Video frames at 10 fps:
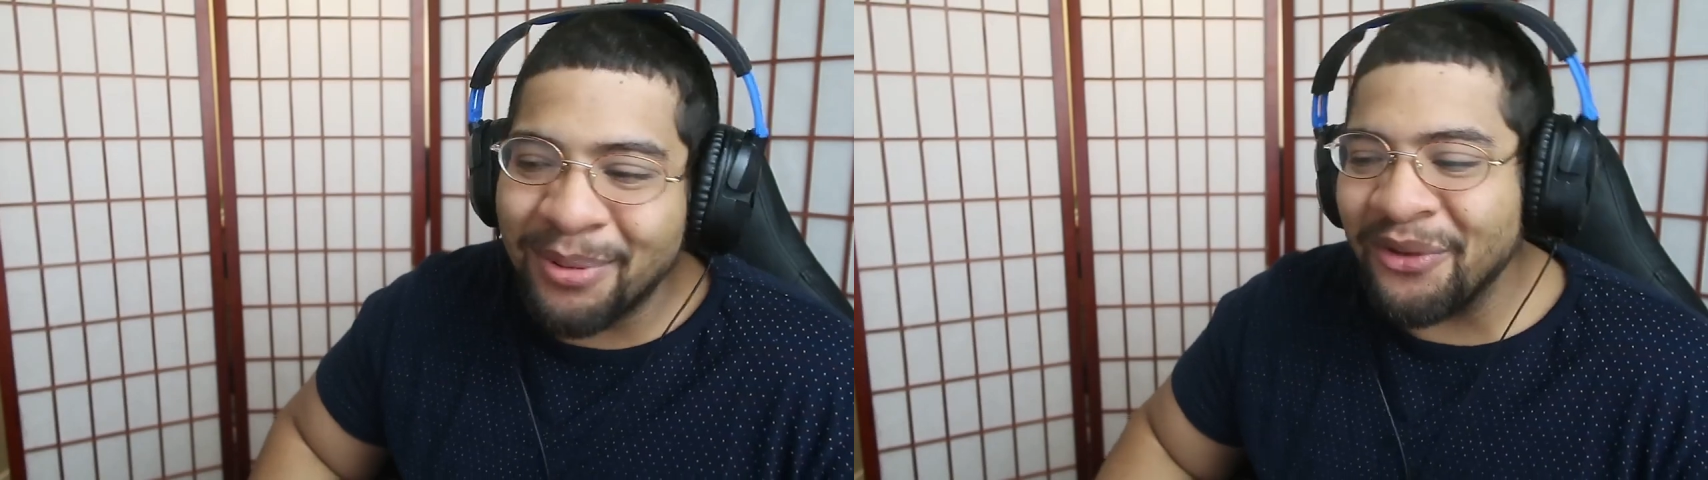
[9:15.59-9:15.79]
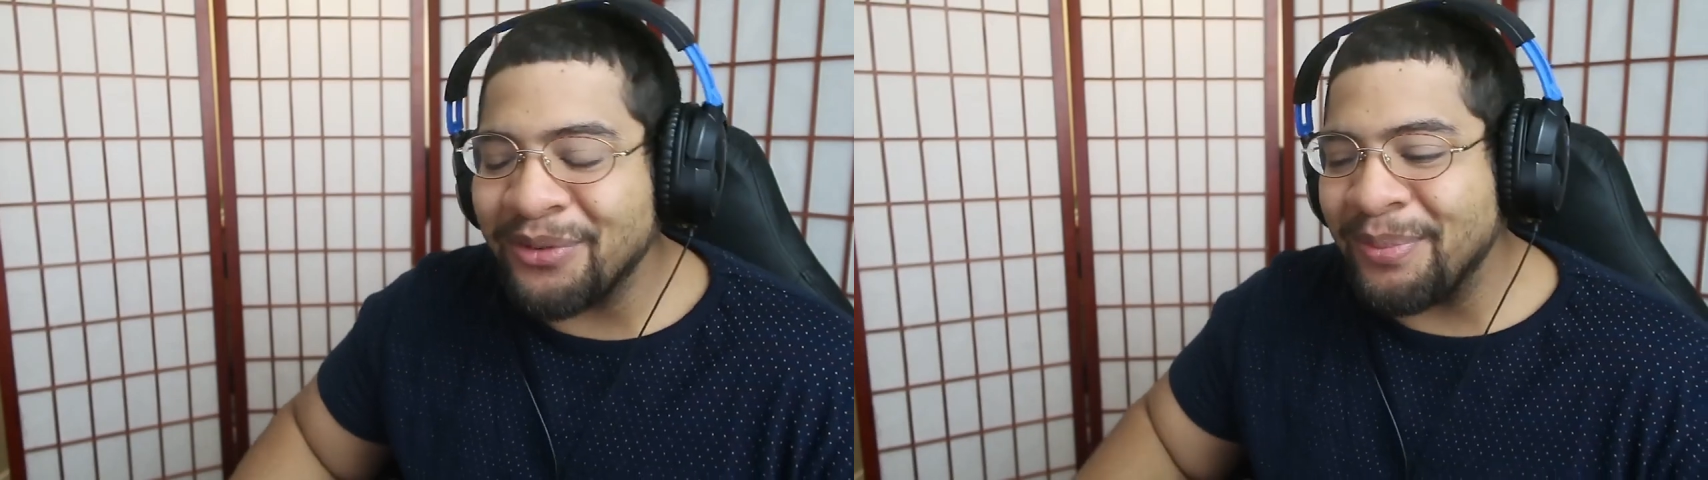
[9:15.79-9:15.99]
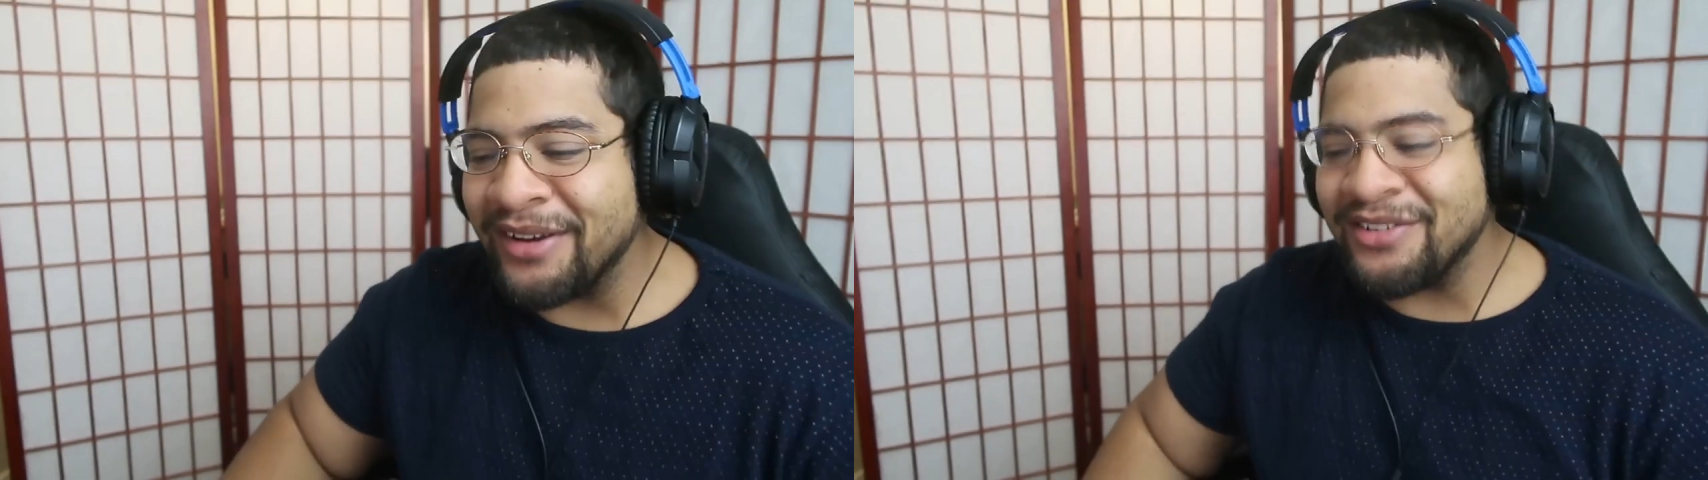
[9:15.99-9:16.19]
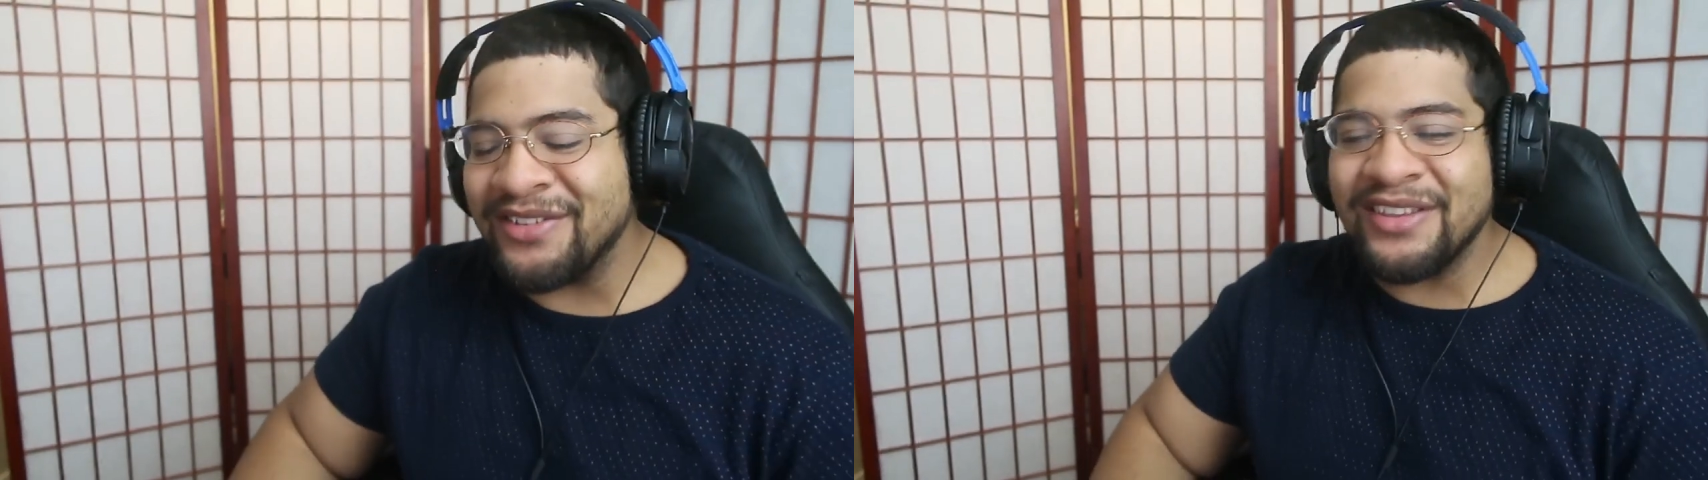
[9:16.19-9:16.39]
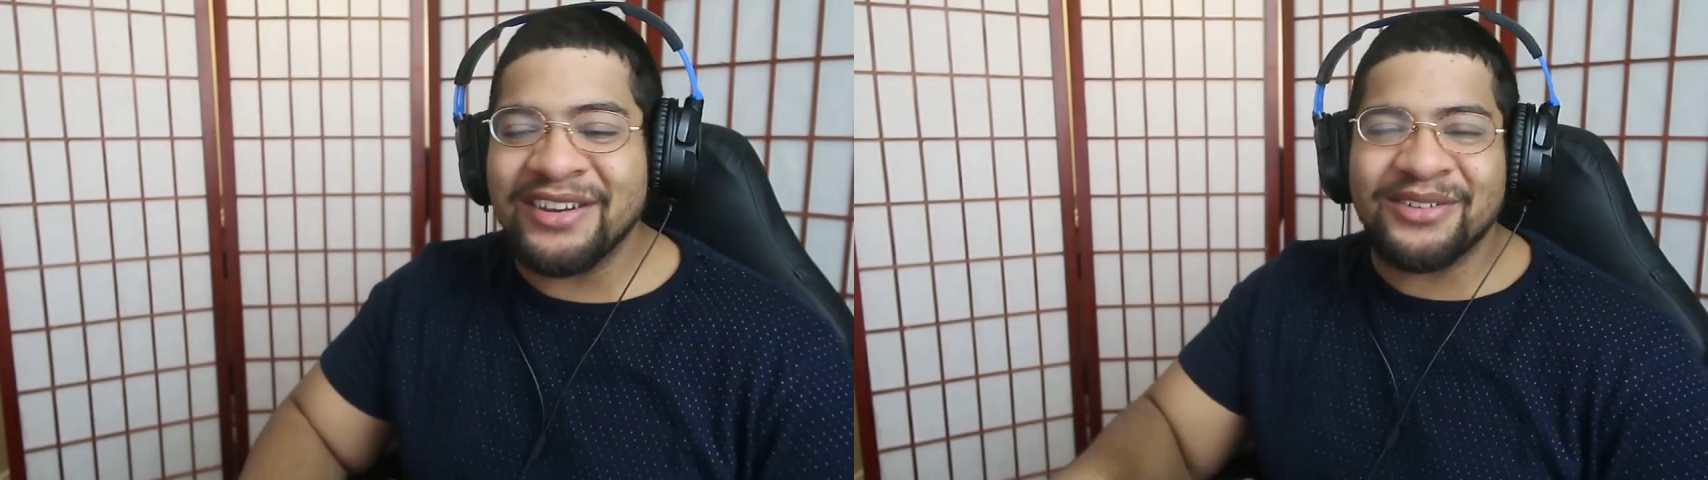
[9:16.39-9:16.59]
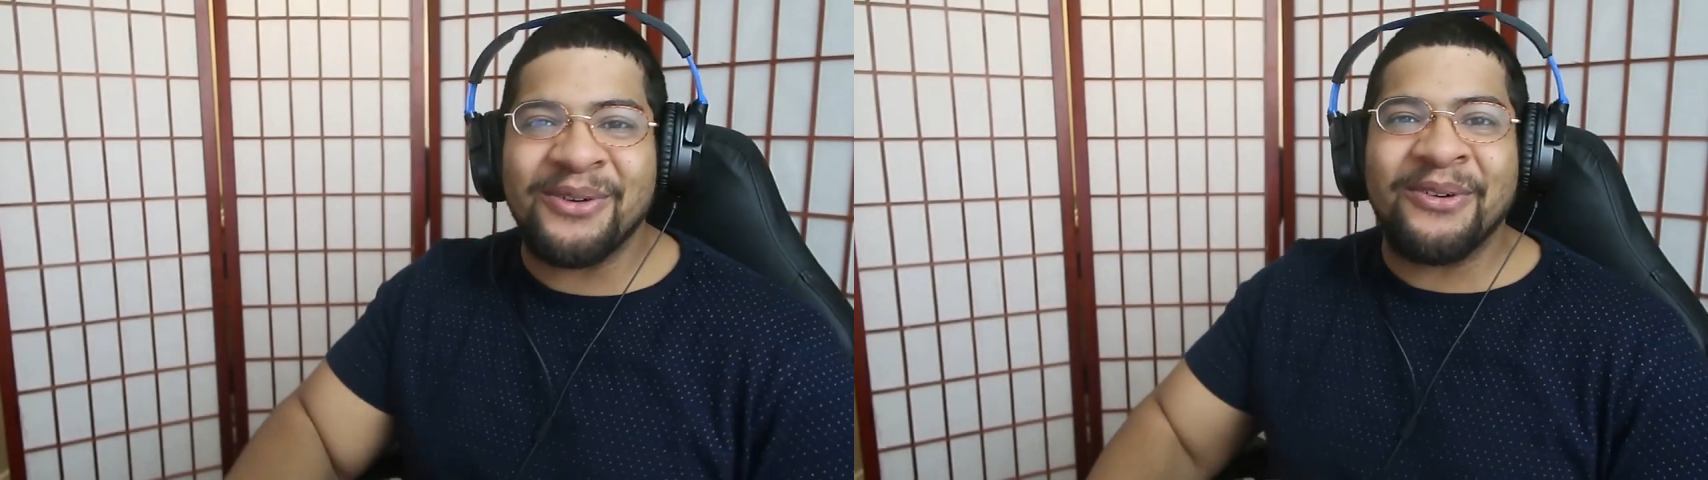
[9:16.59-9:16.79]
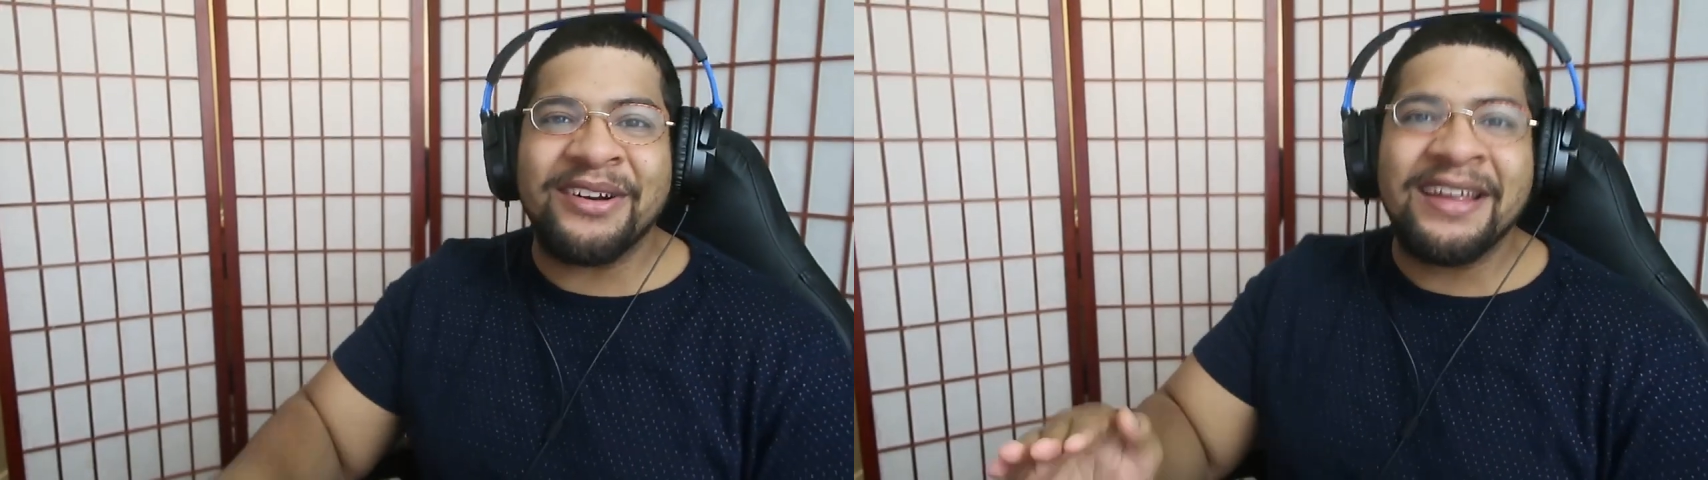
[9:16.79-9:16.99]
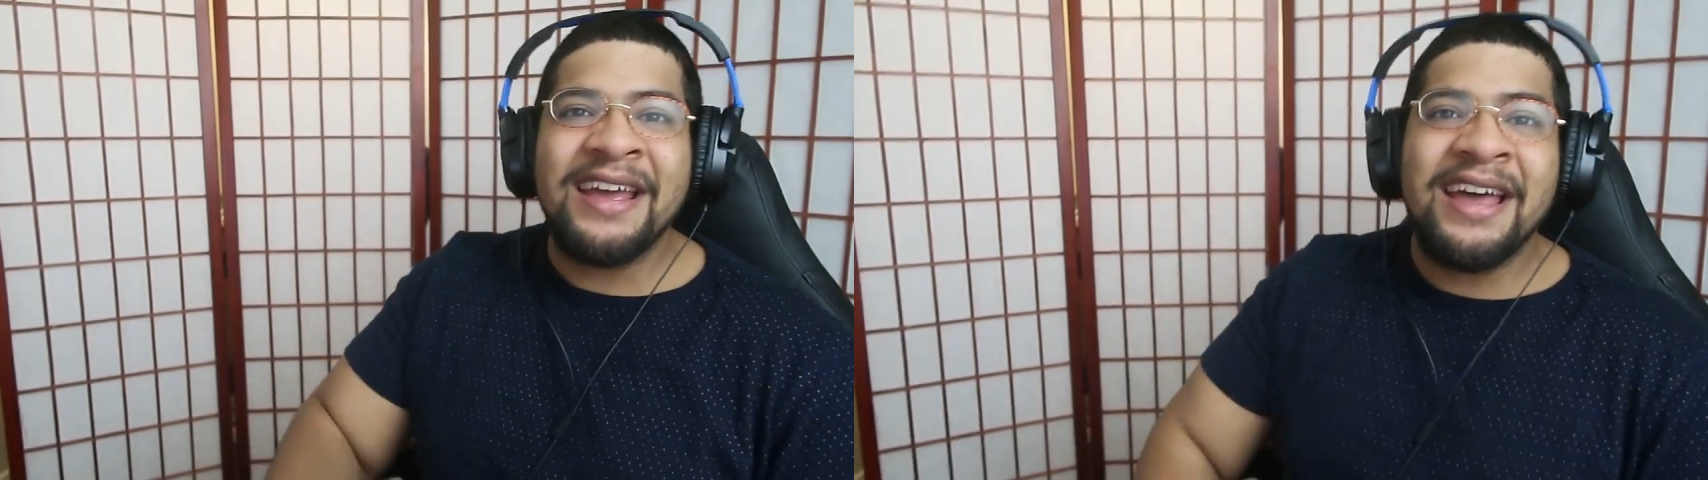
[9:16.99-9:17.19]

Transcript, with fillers: post some pictures in the Discord.